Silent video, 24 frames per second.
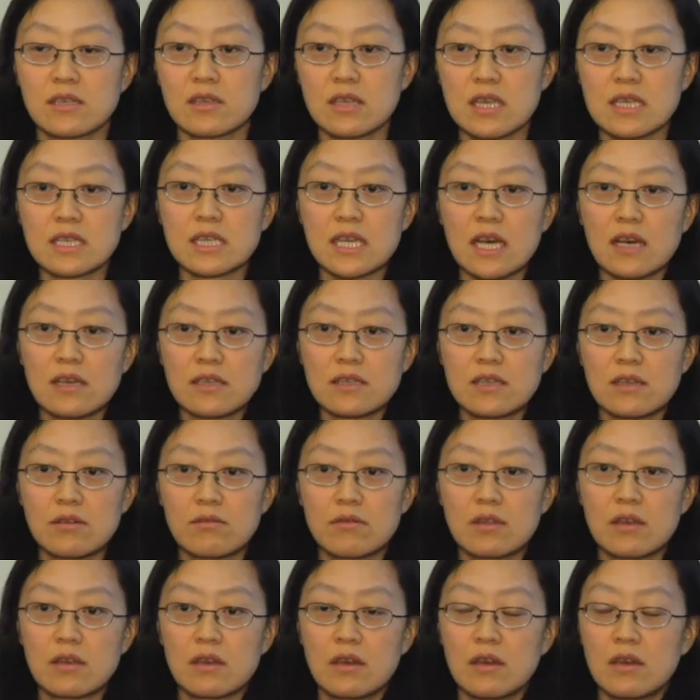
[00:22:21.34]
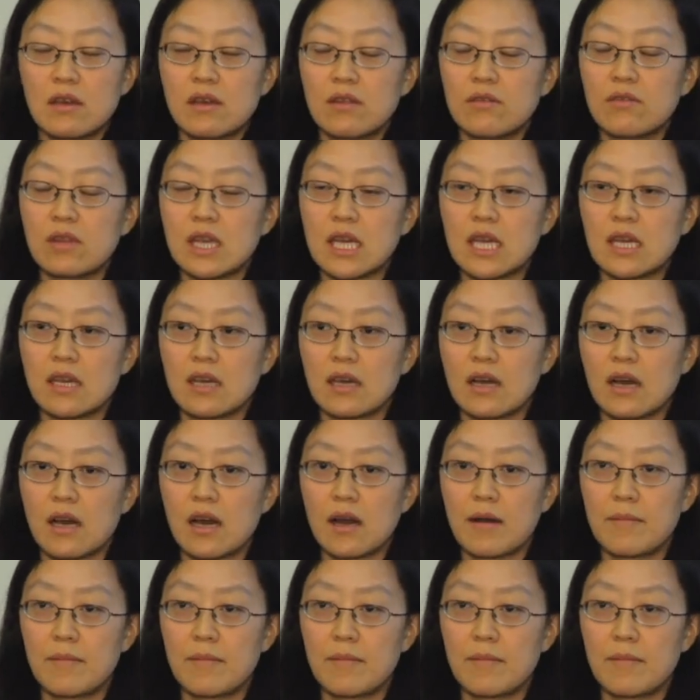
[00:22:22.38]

So this tells you the